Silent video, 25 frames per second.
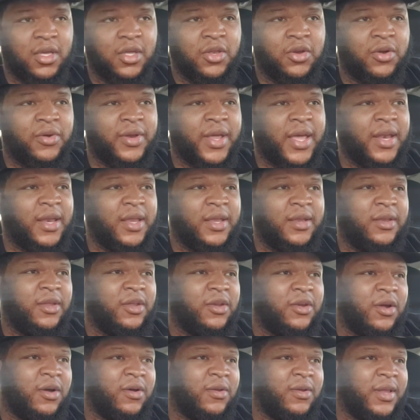You know, they didn't,
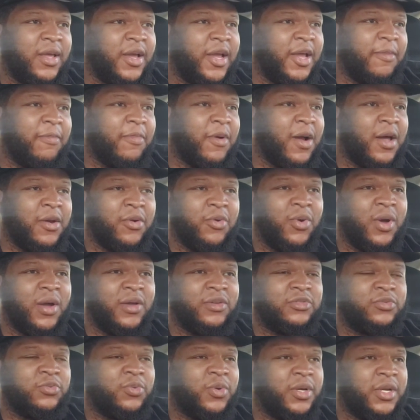you know, Larry Brown,
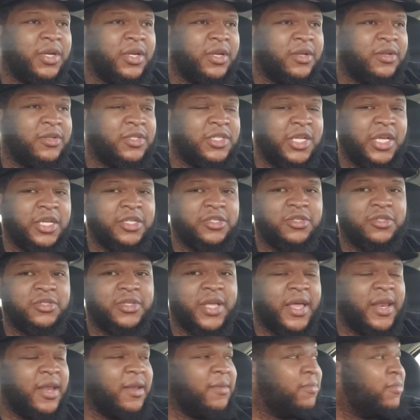whoever's running the Sixers,
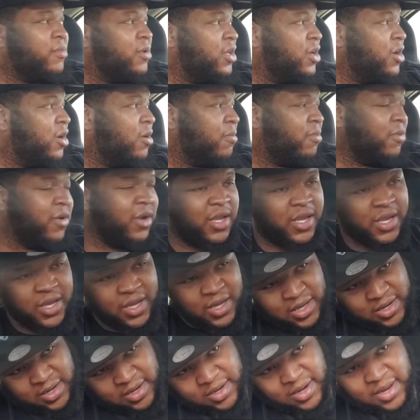they didn't, you know, bring
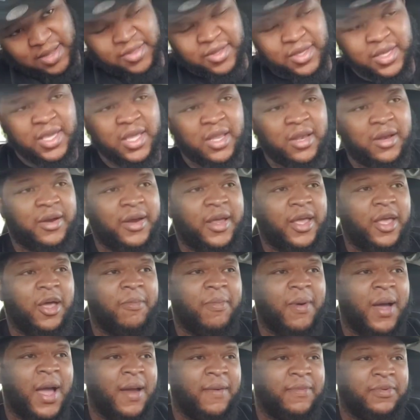in another killer to
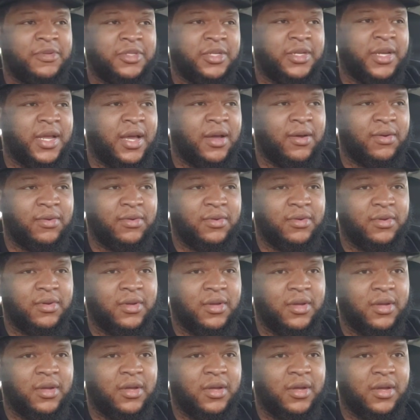help Iverson out.
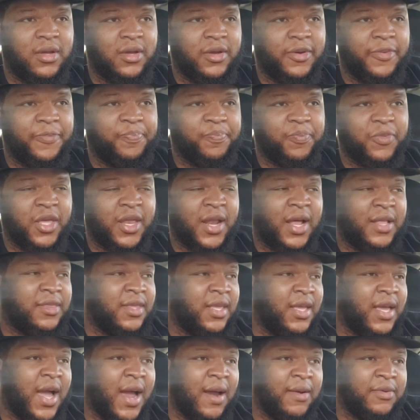And I
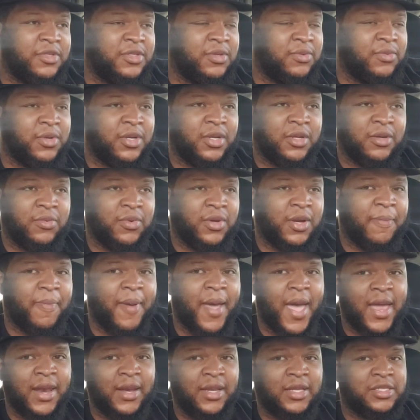think Iverson would have
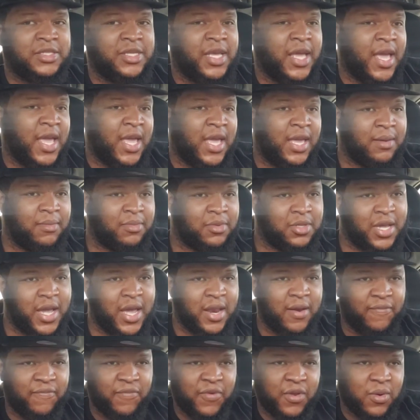patented his game to
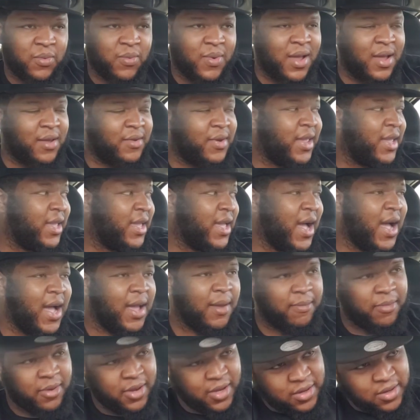kind of fit around that
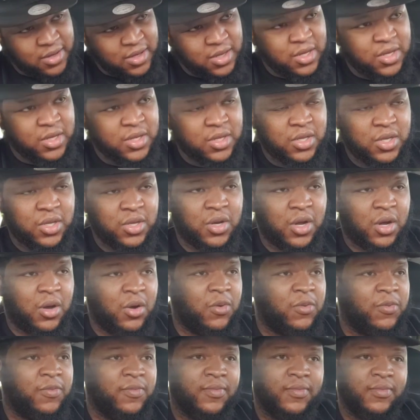guy. But, you
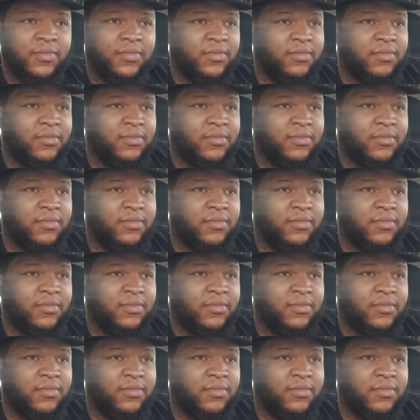know,